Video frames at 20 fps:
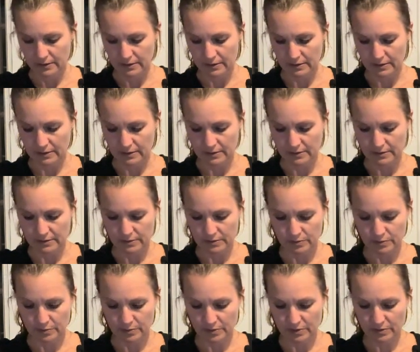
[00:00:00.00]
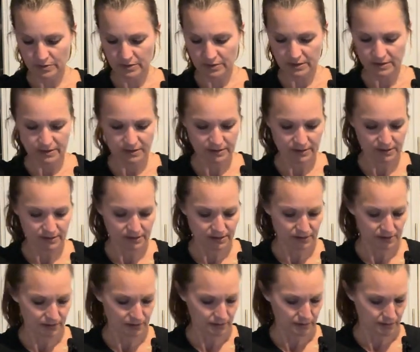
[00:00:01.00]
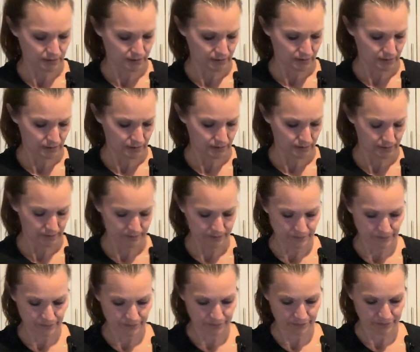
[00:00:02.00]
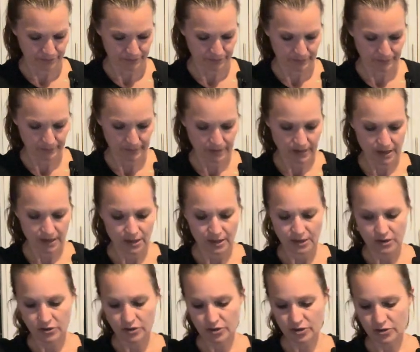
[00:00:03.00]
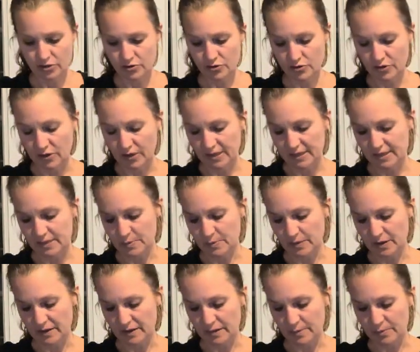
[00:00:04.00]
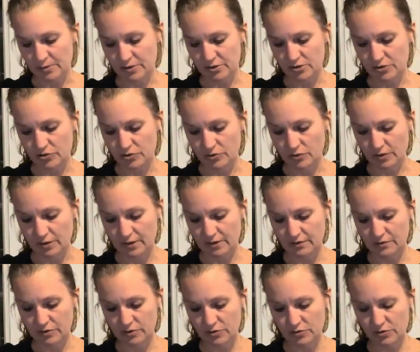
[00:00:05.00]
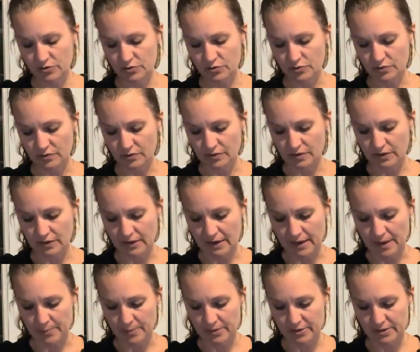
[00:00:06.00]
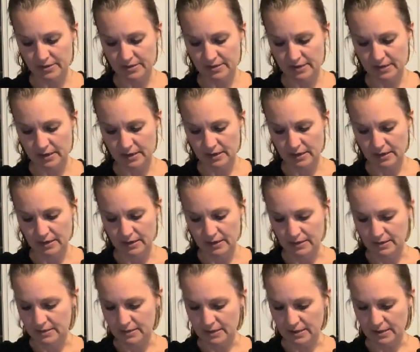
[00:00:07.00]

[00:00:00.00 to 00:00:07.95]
Okay, so about got this done. You can use Granny Smith apples too, and if you use 2 different apples, it's